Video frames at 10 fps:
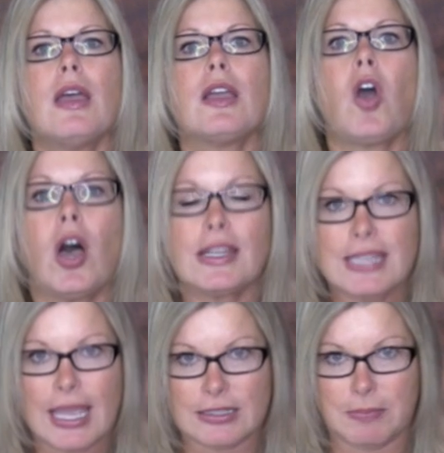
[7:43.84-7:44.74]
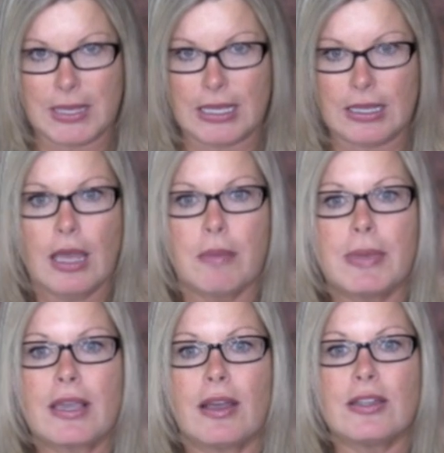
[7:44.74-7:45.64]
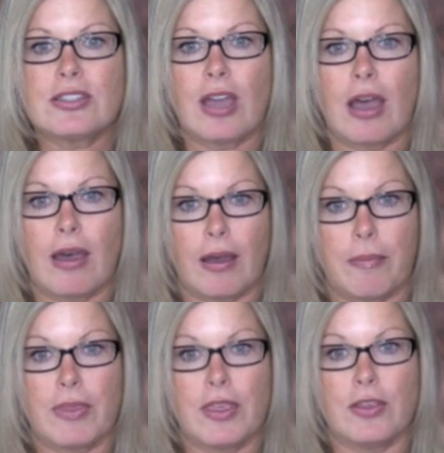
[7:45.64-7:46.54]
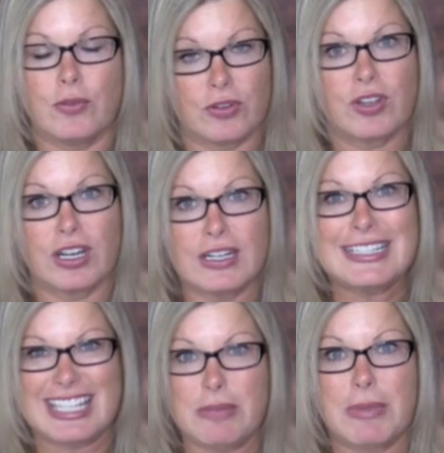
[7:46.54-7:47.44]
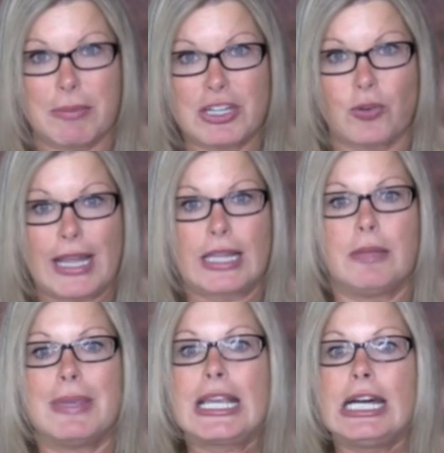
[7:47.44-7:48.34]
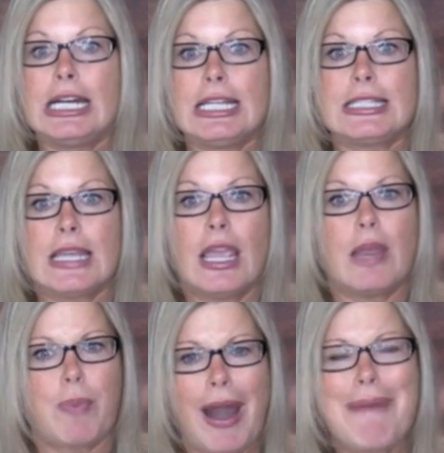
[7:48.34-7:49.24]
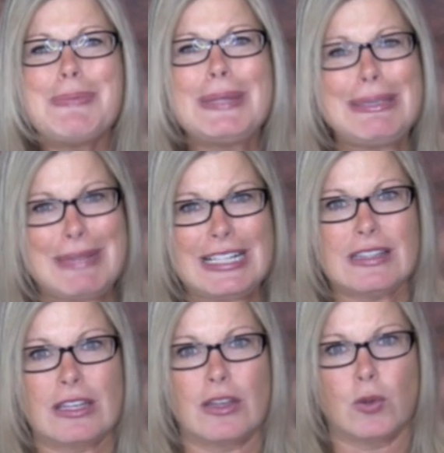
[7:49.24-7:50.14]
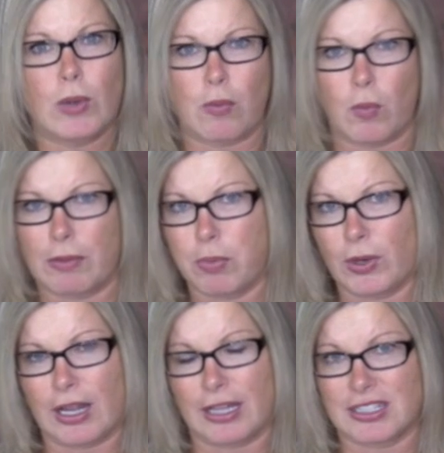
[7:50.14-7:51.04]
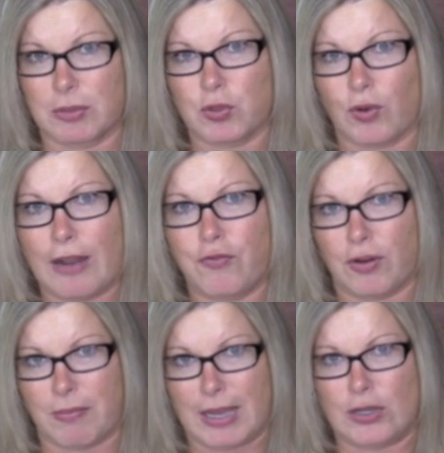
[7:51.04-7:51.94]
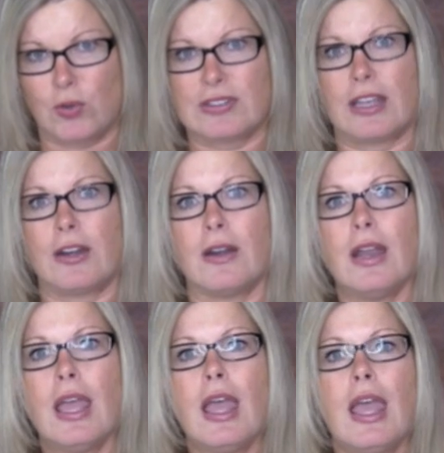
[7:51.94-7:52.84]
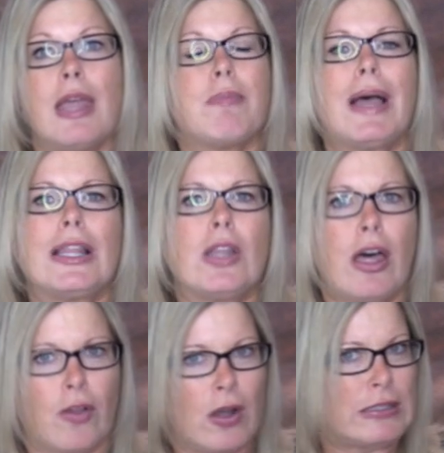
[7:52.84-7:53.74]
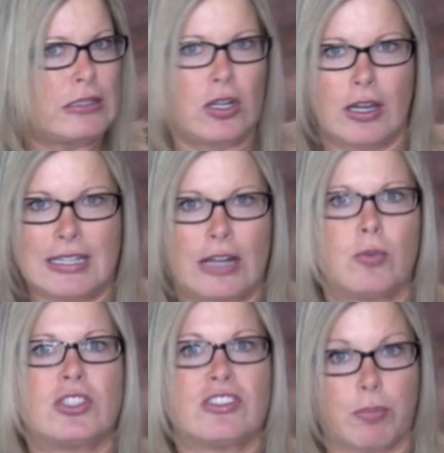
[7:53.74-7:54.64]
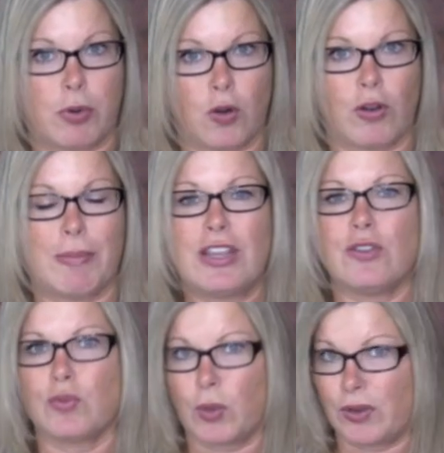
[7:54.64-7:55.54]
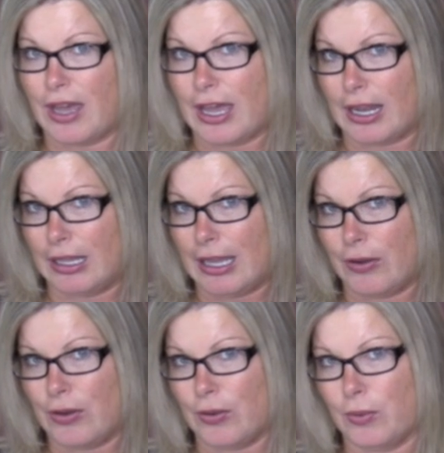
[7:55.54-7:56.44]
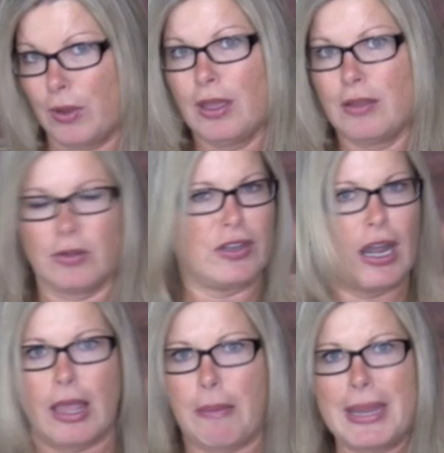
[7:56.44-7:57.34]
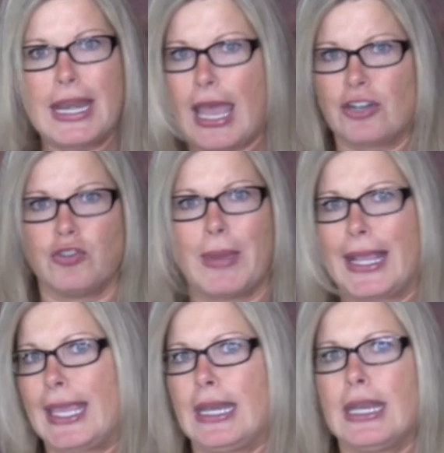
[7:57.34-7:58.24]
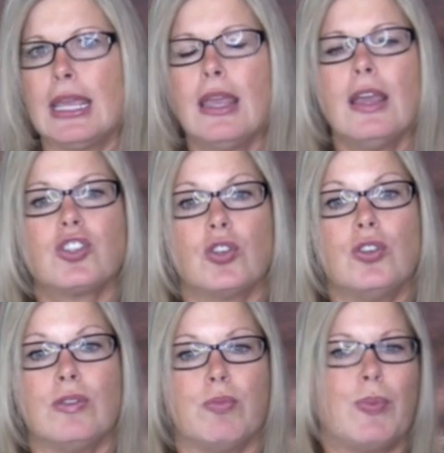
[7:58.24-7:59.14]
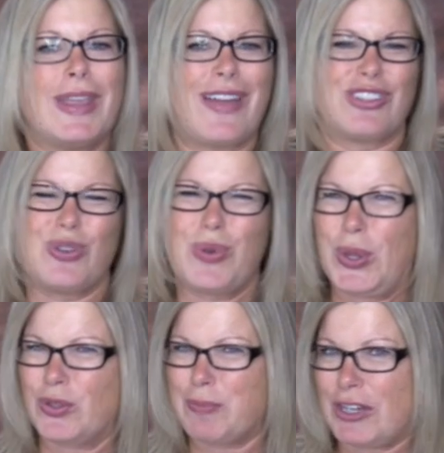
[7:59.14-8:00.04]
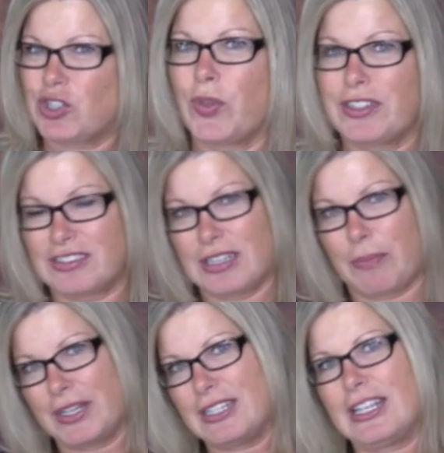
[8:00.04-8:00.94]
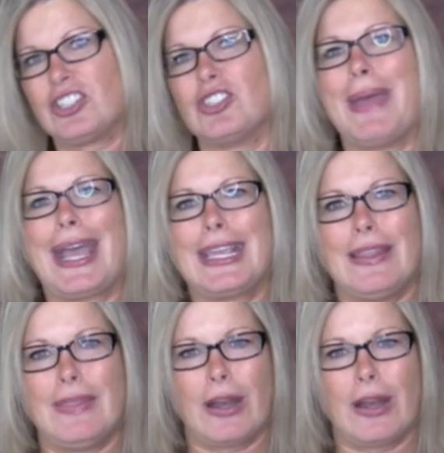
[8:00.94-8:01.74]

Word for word: contact me, because um, you, you're going to need to email me directly, because it probably means that you at one point unsubscribed from my newsletter. And by law, Constant Contact, which is the program I use, will not allow you, will not allow me to add you back in. So you, we have to do a little special thing, something to get you back in